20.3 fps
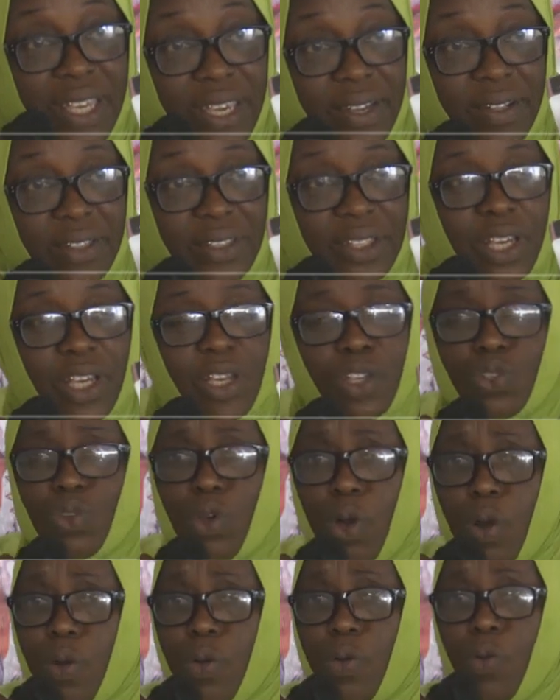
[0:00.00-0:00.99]
killed. So
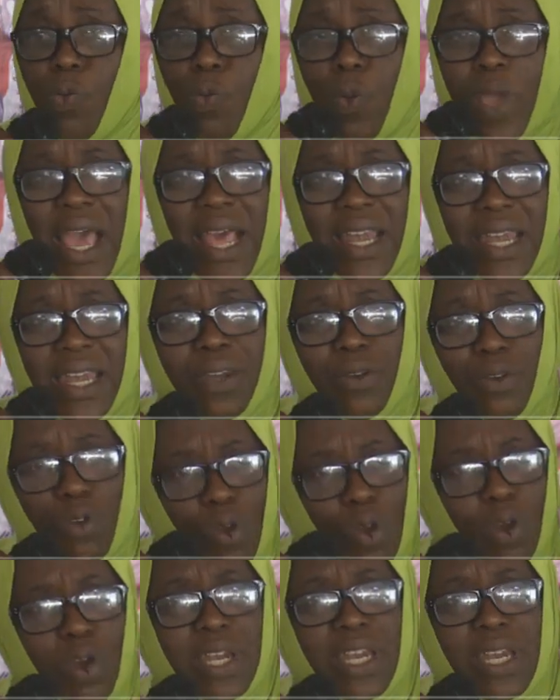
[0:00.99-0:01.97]
we are,
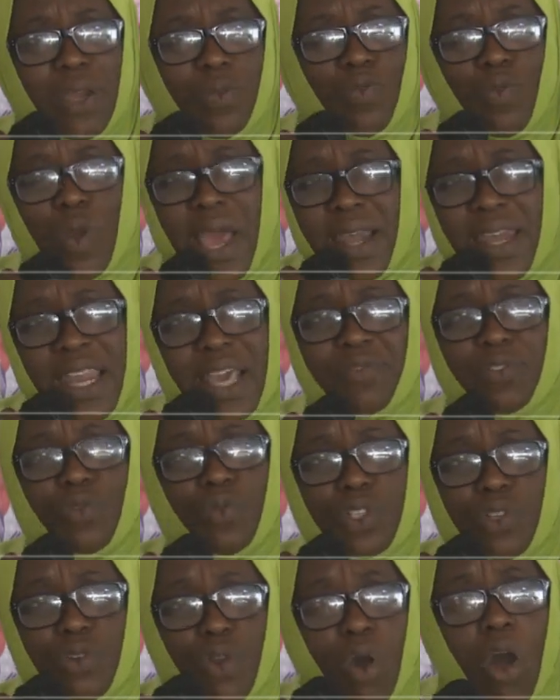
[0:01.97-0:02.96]
no, we are left
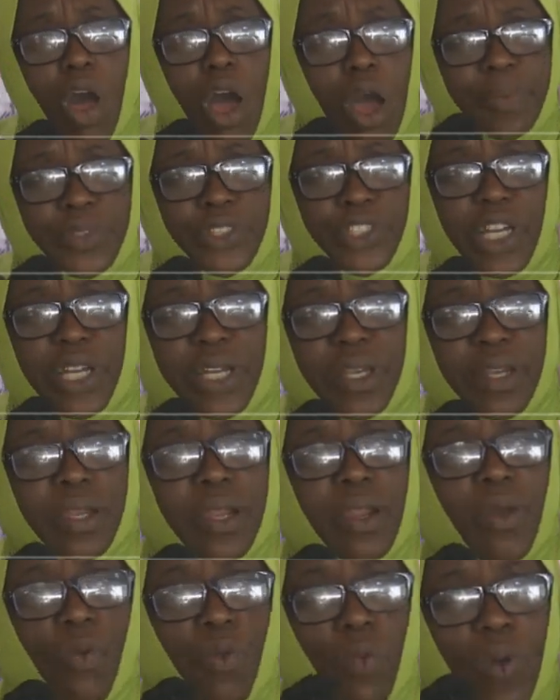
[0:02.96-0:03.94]
with no option
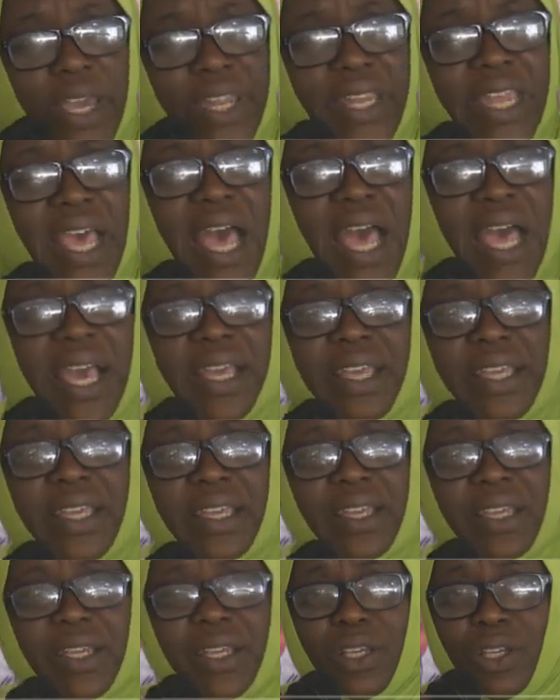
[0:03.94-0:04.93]
whether
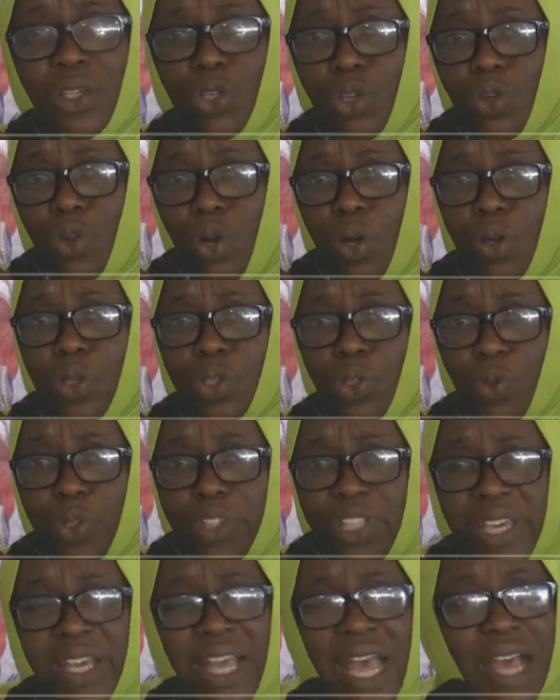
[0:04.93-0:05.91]
you know, you
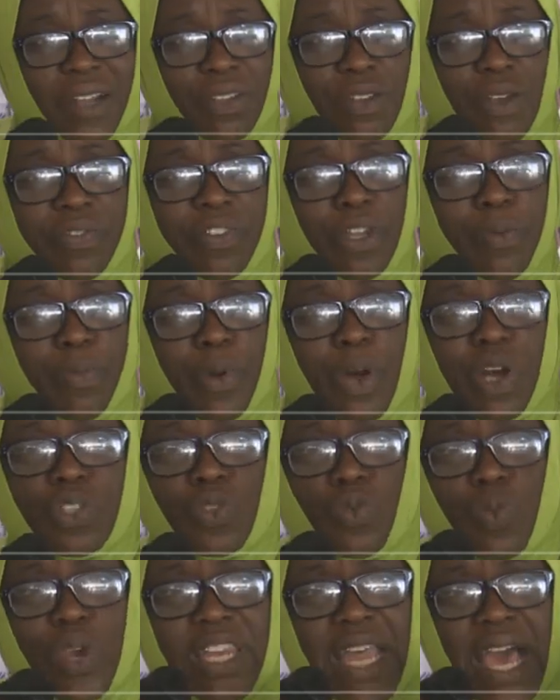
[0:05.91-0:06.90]
think out of the
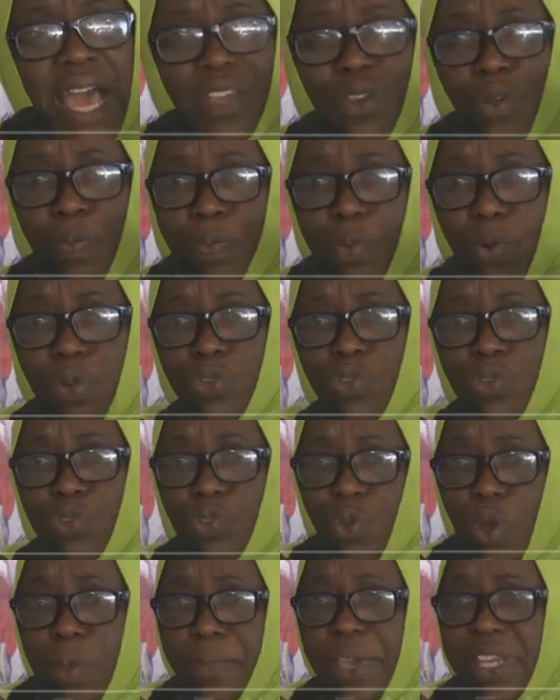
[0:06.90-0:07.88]
box, whether you produce
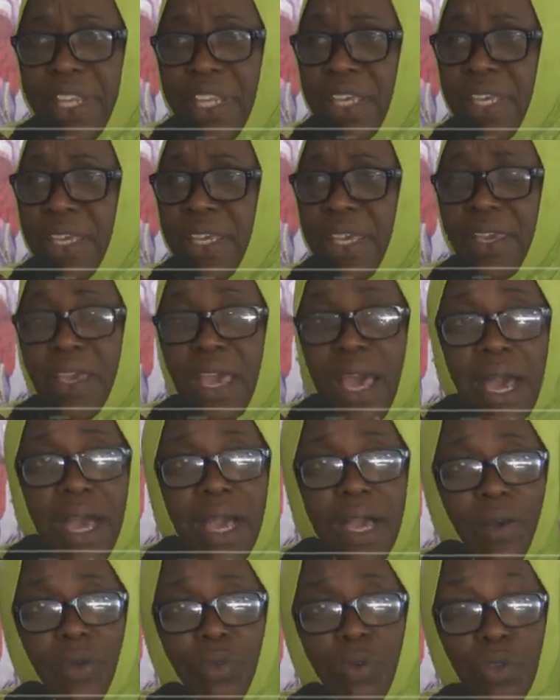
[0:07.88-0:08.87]
so many,
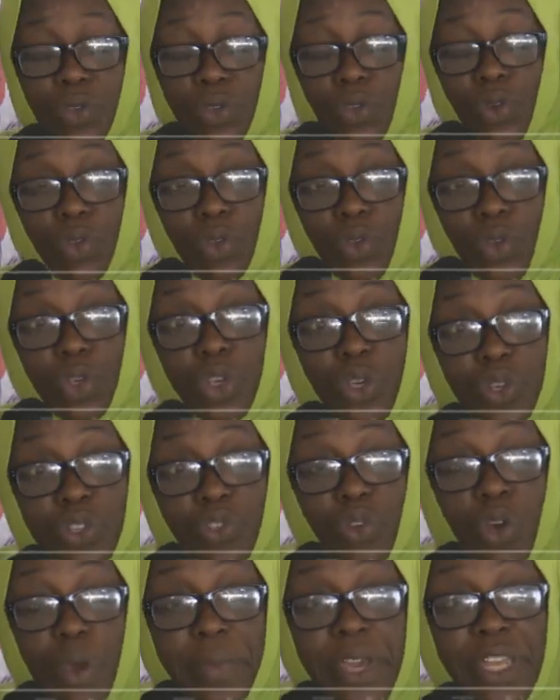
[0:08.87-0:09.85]
uh, you, you,
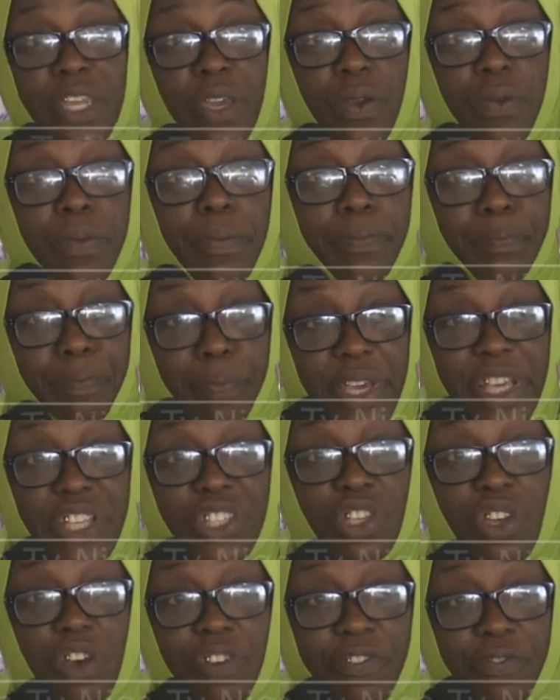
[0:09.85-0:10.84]
use so many
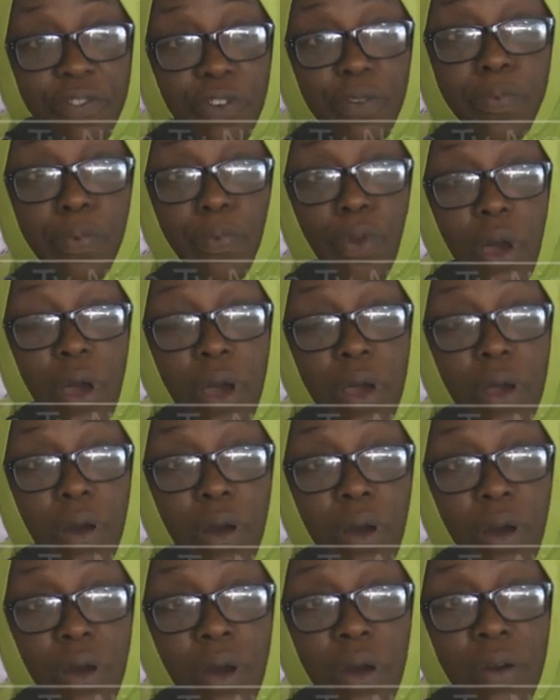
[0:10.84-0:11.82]
means of food,
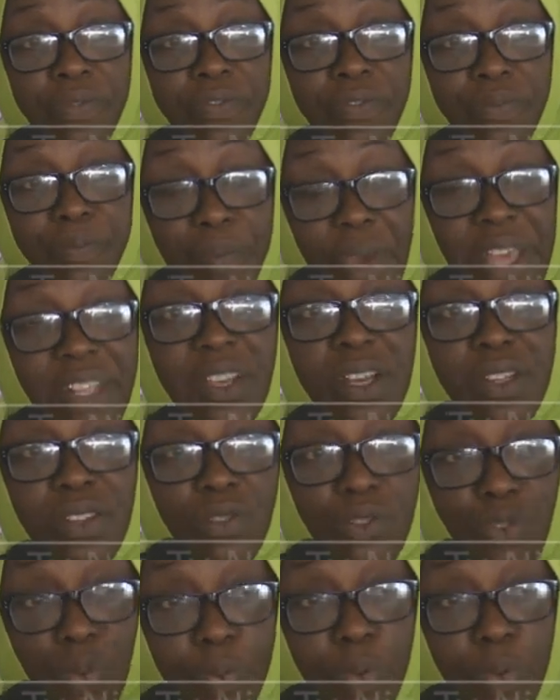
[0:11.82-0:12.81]
uh, of method to